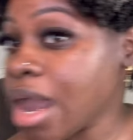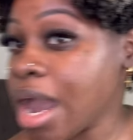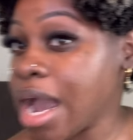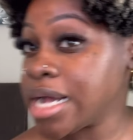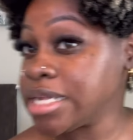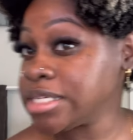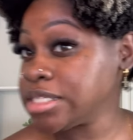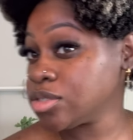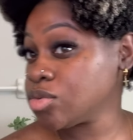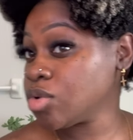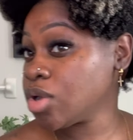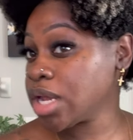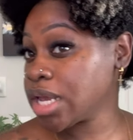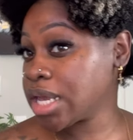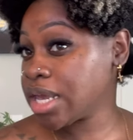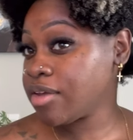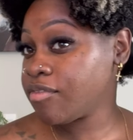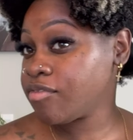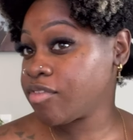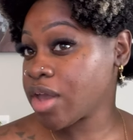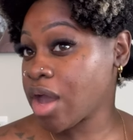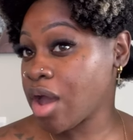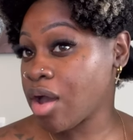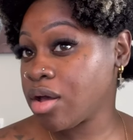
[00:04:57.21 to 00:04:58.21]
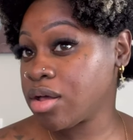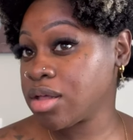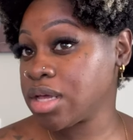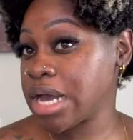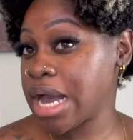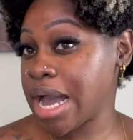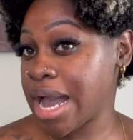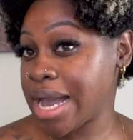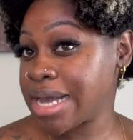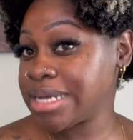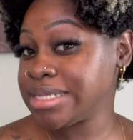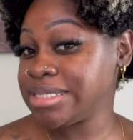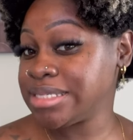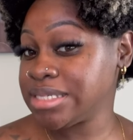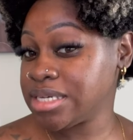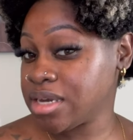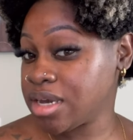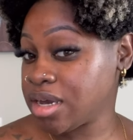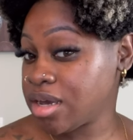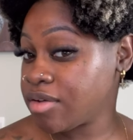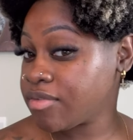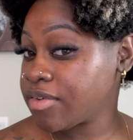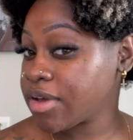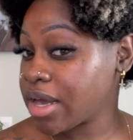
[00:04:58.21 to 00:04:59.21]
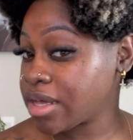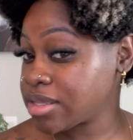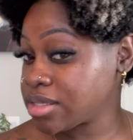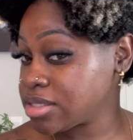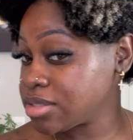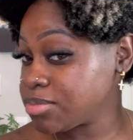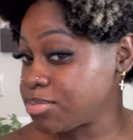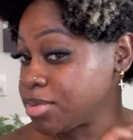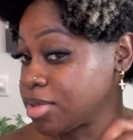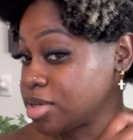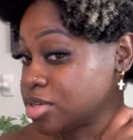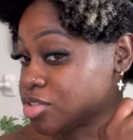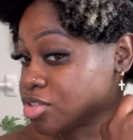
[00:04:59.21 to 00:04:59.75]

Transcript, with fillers: I just want to give y'all an idea of how this blow